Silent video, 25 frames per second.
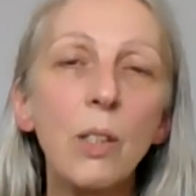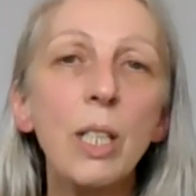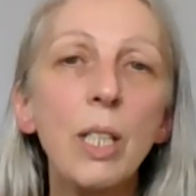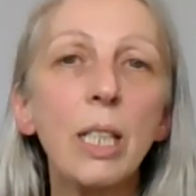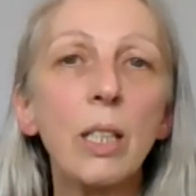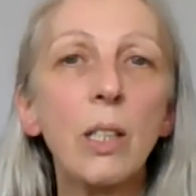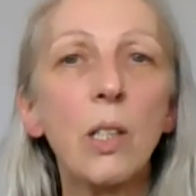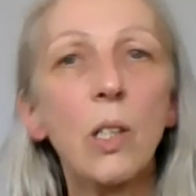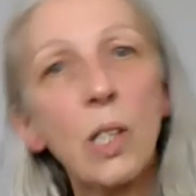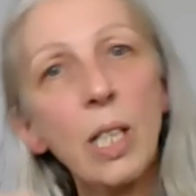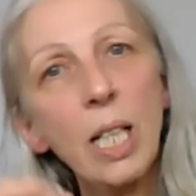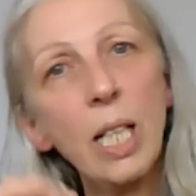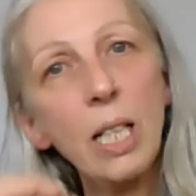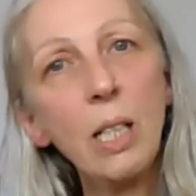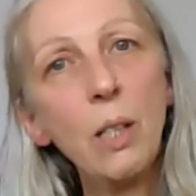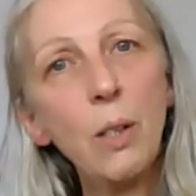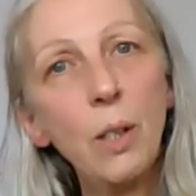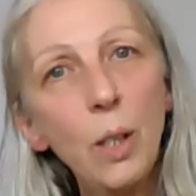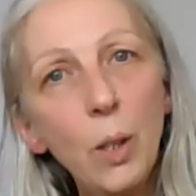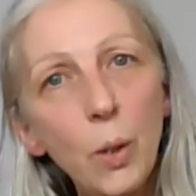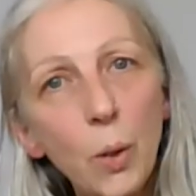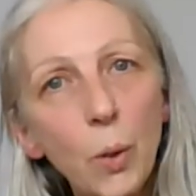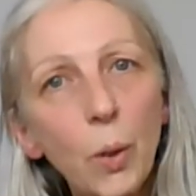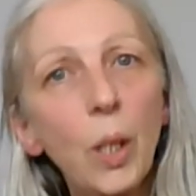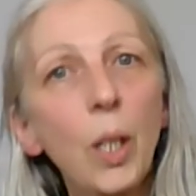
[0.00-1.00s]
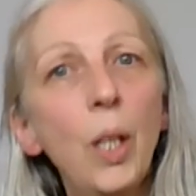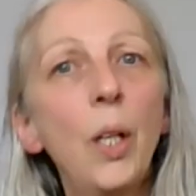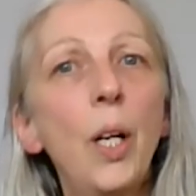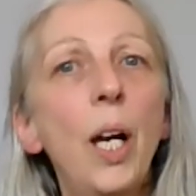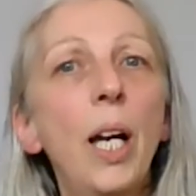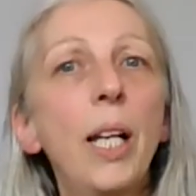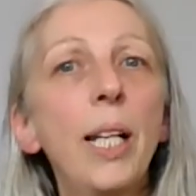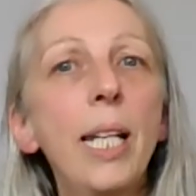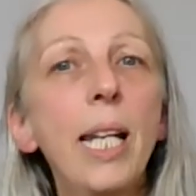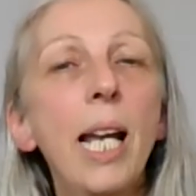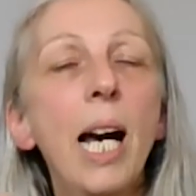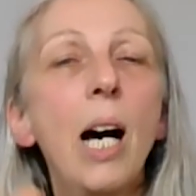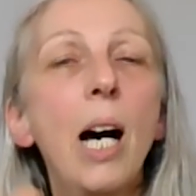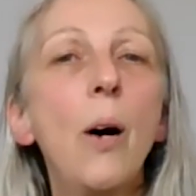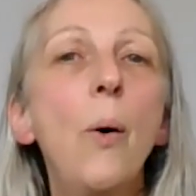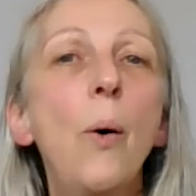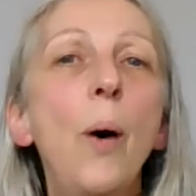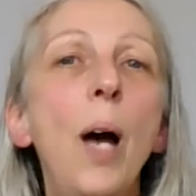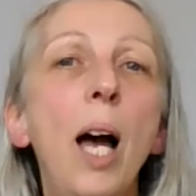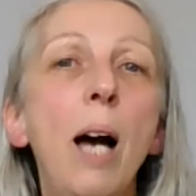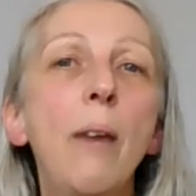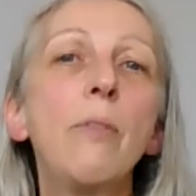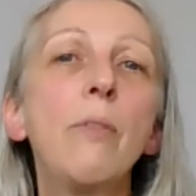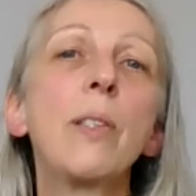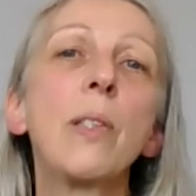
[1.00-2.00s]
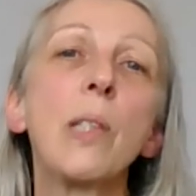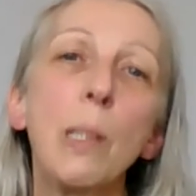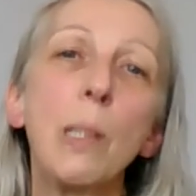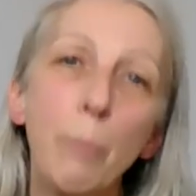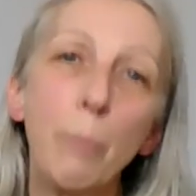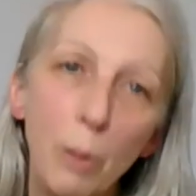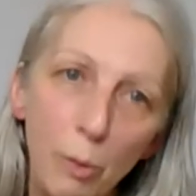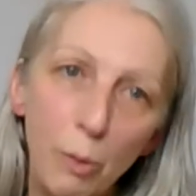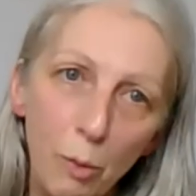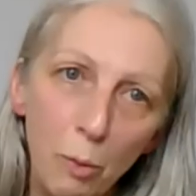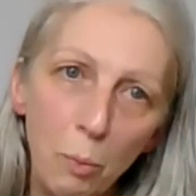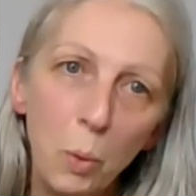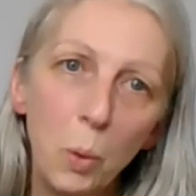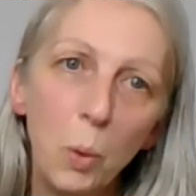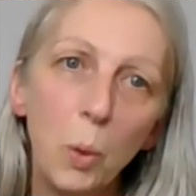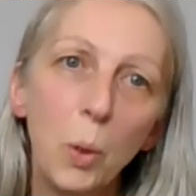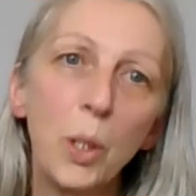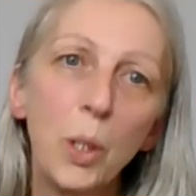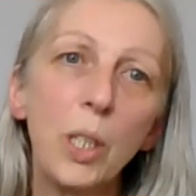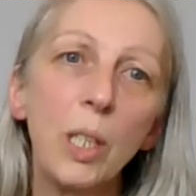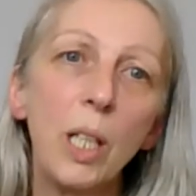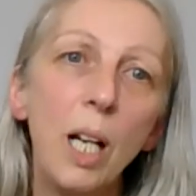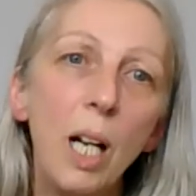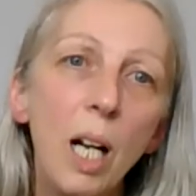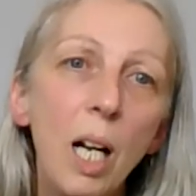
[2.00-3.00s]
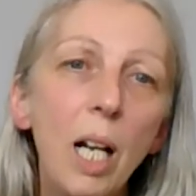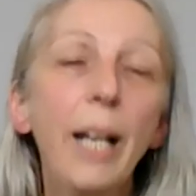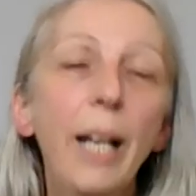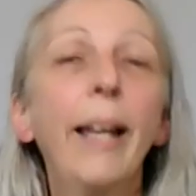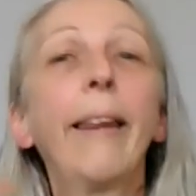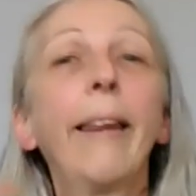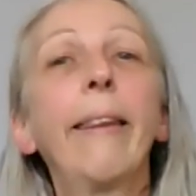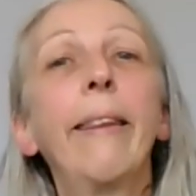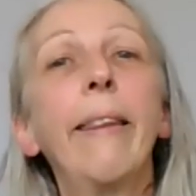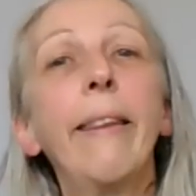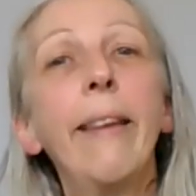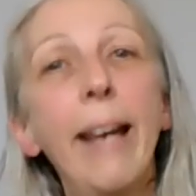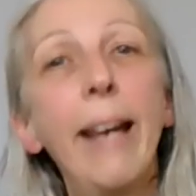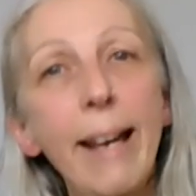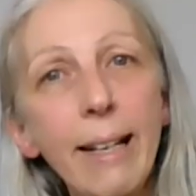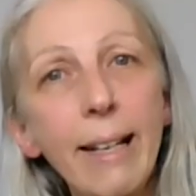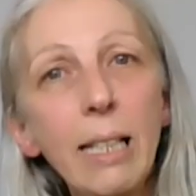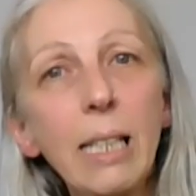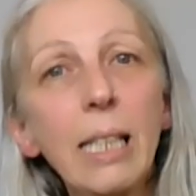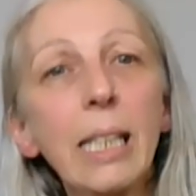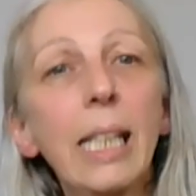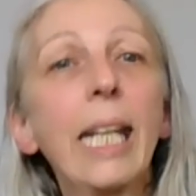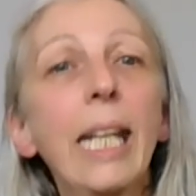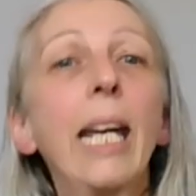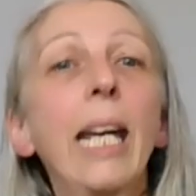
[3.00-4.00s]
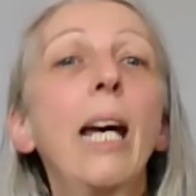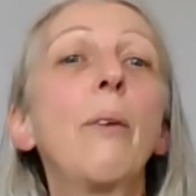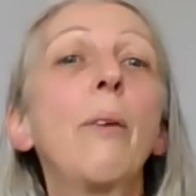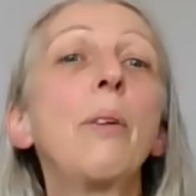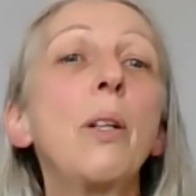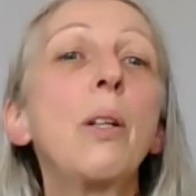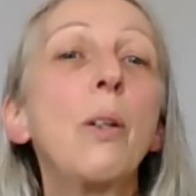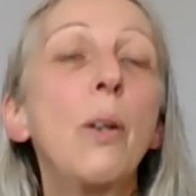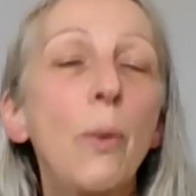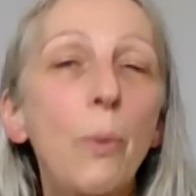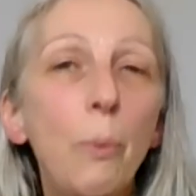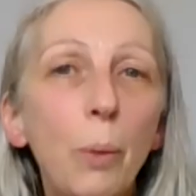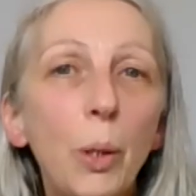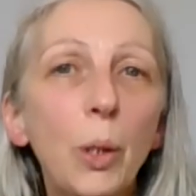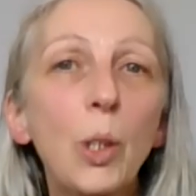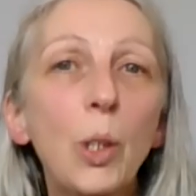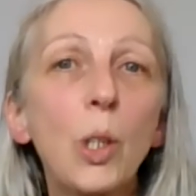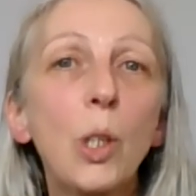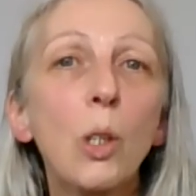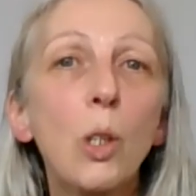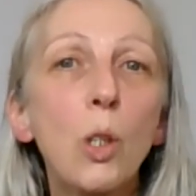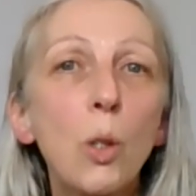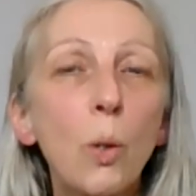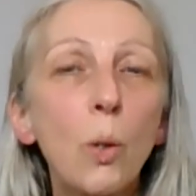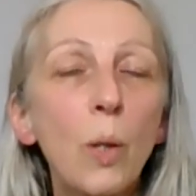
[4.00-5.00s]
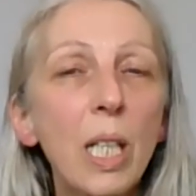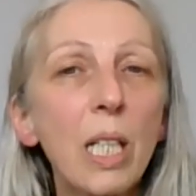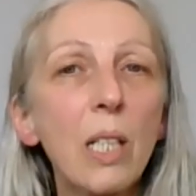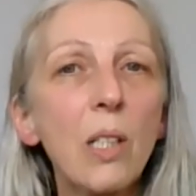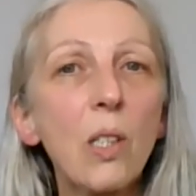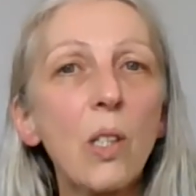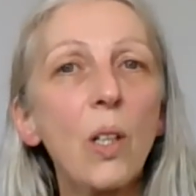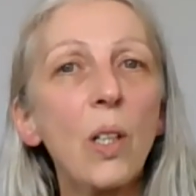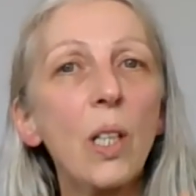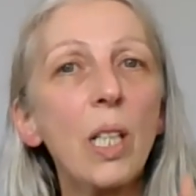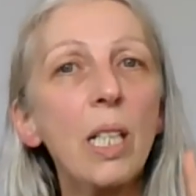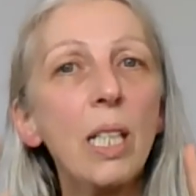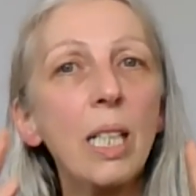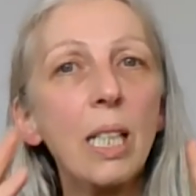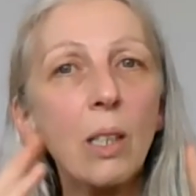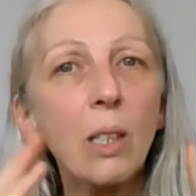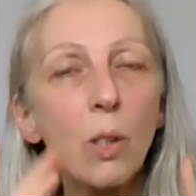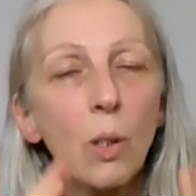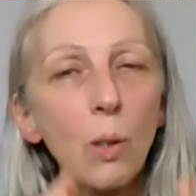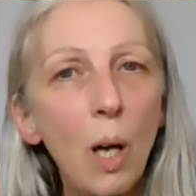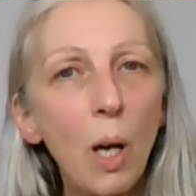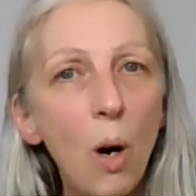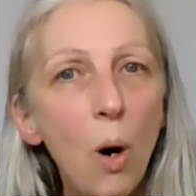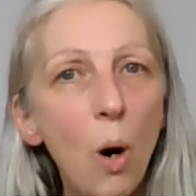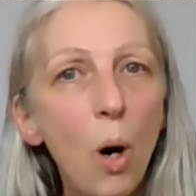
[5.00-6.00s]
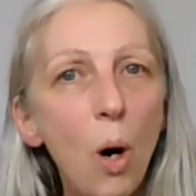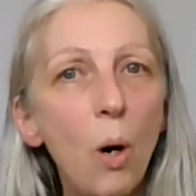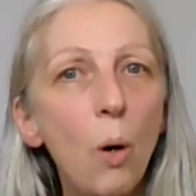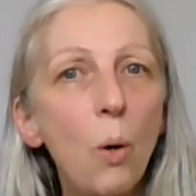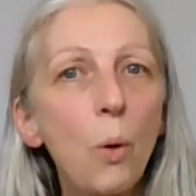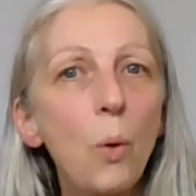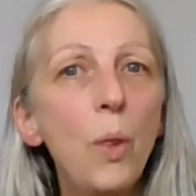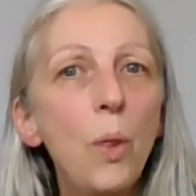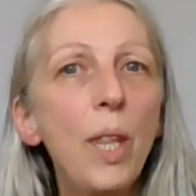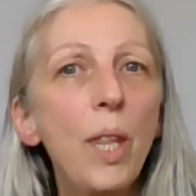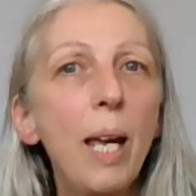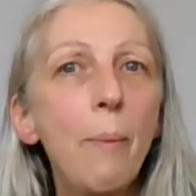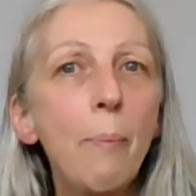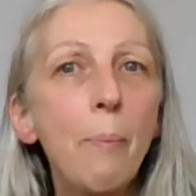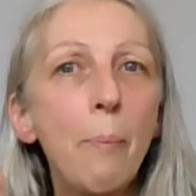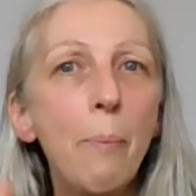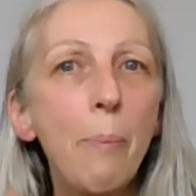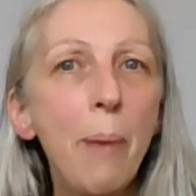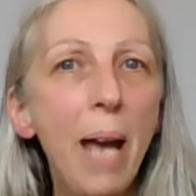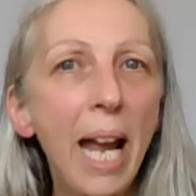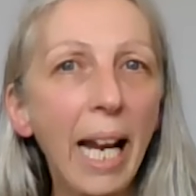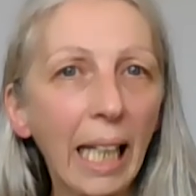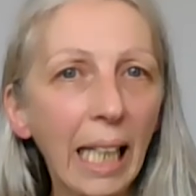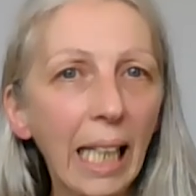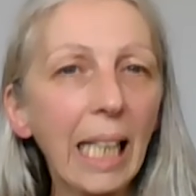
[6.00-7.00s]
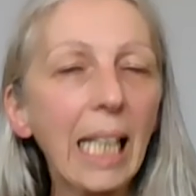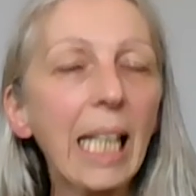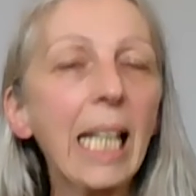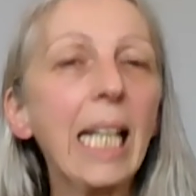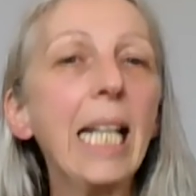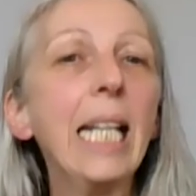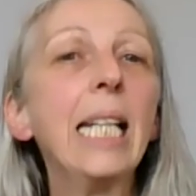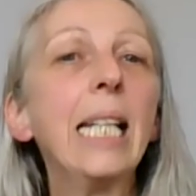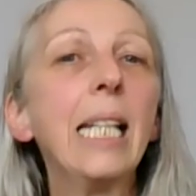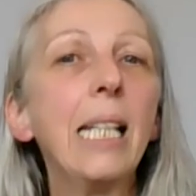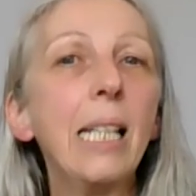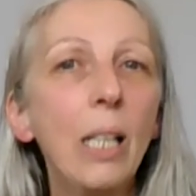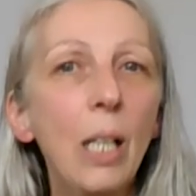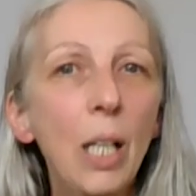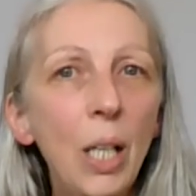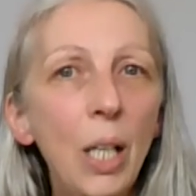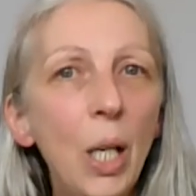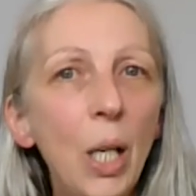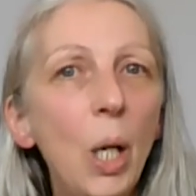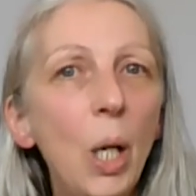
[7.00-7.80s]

You need to say, no, look, now have a sip of water, then carry on what you're doing. So you need to hone them back in